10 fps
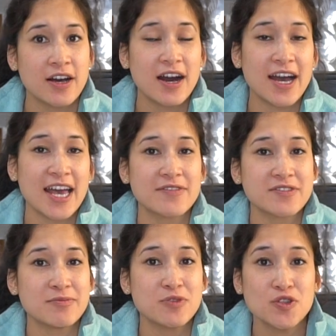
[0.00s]
I have
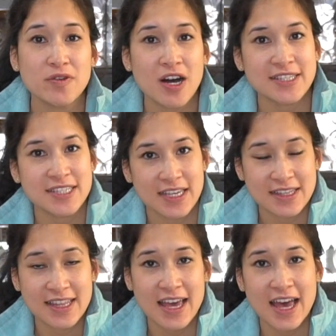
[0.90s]
some new
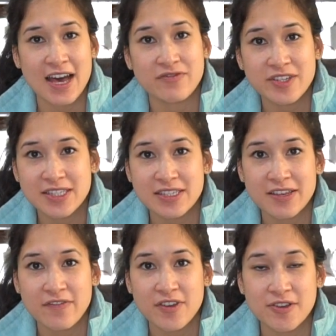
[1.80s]
content that I have
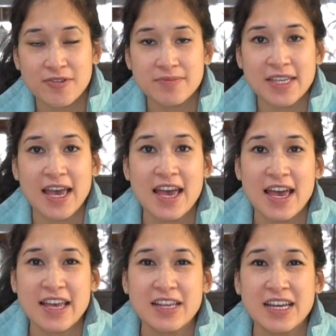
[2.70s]
recently filmed
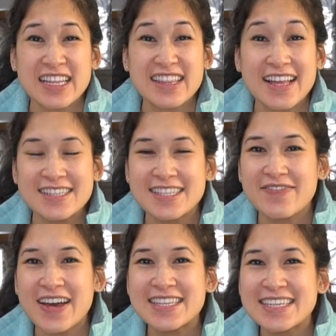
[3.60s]
and lots
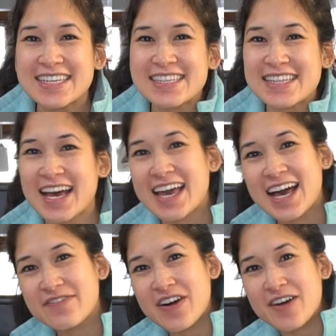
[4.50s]
of ideas I
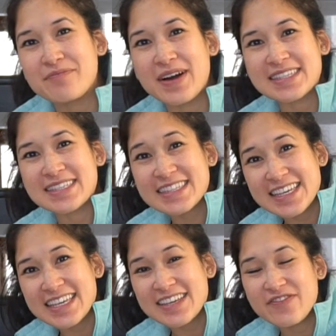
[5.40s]
have up my
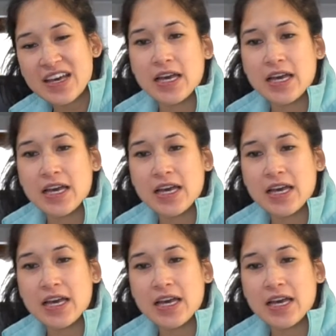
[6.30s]
sleeve.